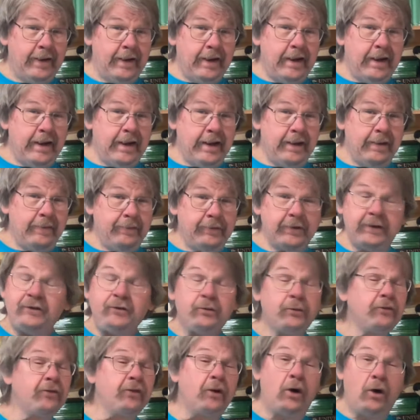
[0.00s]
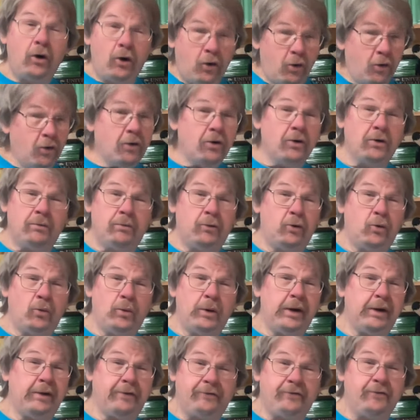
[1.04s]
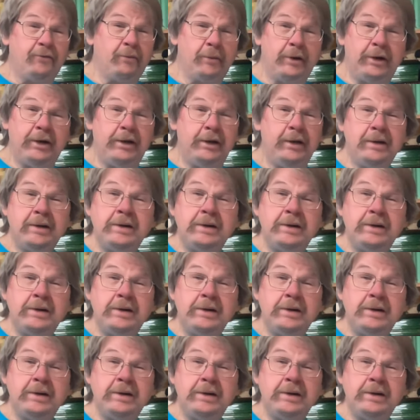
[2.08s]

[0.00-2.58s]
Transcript: And this was a horrible week for me.